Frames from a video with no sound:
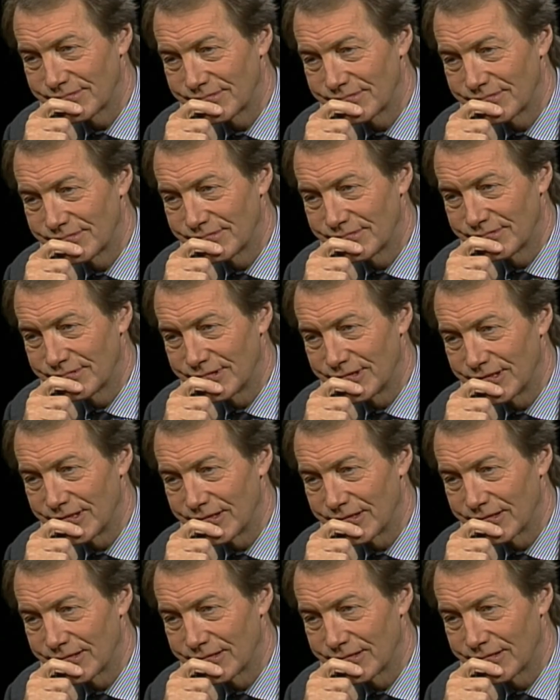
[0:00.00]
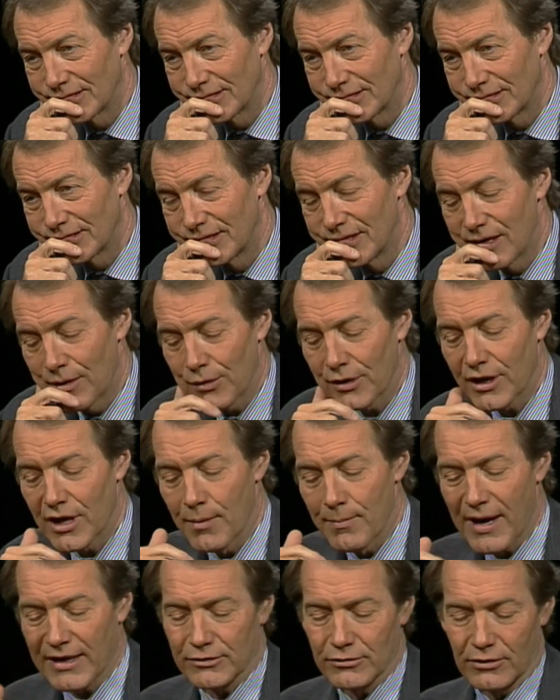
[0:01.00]
If, and they think they know you. I want to come
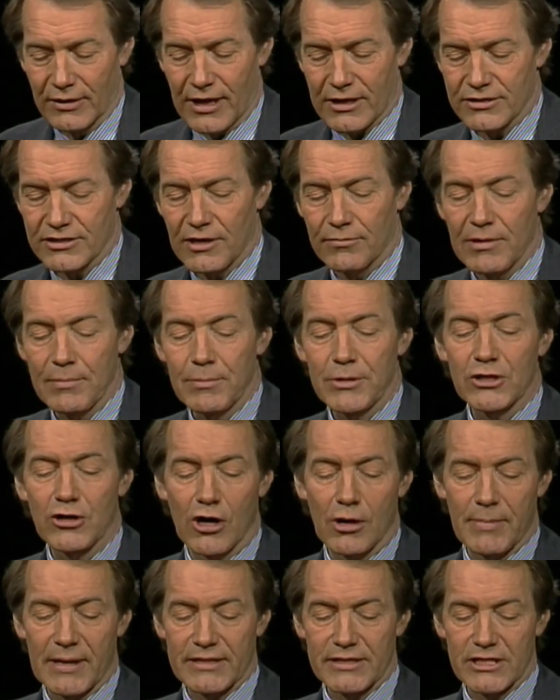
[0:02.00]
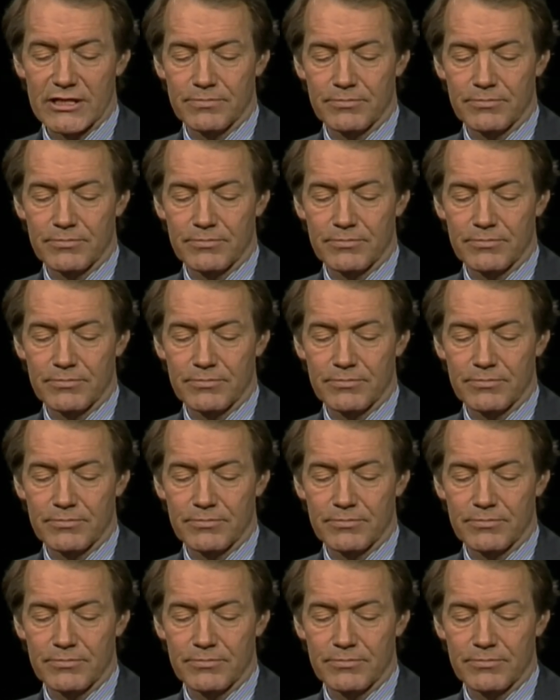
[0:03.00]
back to a lot of stuff. Let me talk about this.